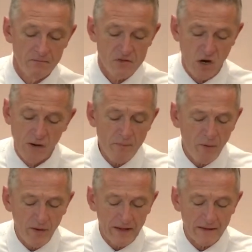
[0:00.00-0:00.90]
So
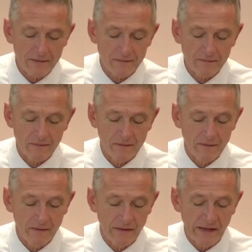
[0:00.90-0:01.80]
important.
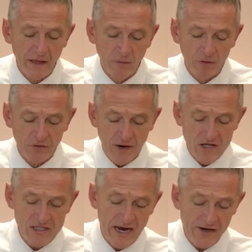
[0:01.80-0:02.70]
He will
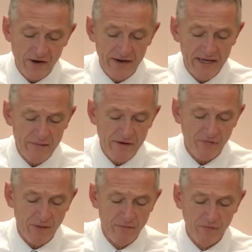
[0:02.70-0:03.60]
thrust out your enemy
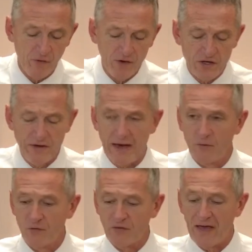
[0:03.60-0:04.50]
from before you and
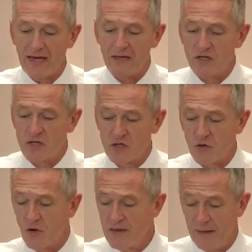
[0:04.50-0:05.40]
will say,
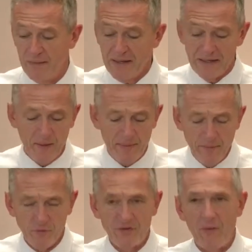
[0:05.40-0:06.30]
destroy them. Now
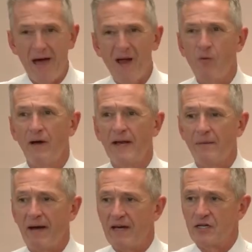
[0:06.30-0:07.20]
people say, well, I don't want
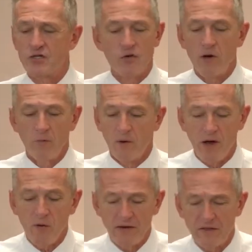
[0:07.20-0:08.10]
anybody destroyed. Well,
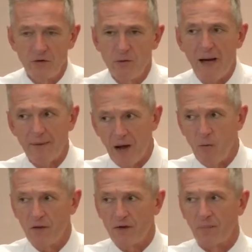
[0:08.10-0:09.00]
no, neither do I, but I
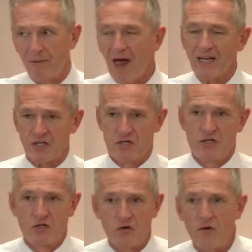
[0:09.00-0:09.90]
want their plots
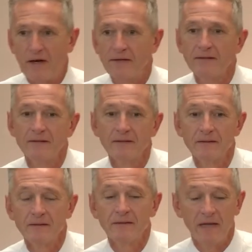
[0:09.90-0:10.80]
destroyed.
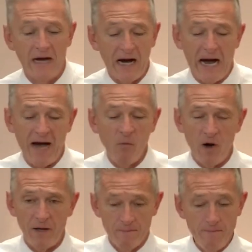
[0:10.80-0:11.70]
I
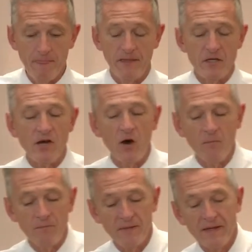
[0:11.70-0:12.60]
want, you
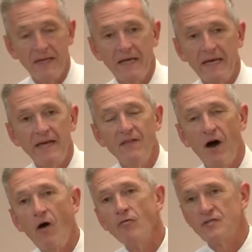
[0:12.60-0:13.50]
know, in the
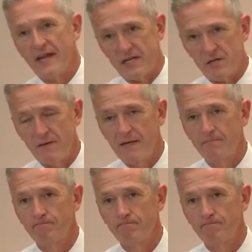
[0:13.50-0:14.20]
Old Testament,